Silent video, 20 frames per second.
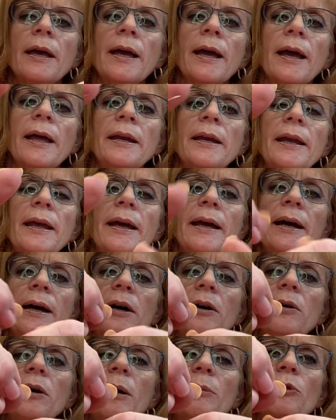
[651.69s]
And
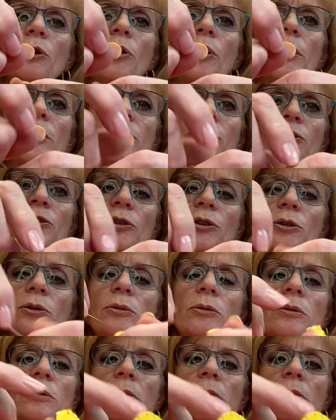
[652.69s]
now I'm going to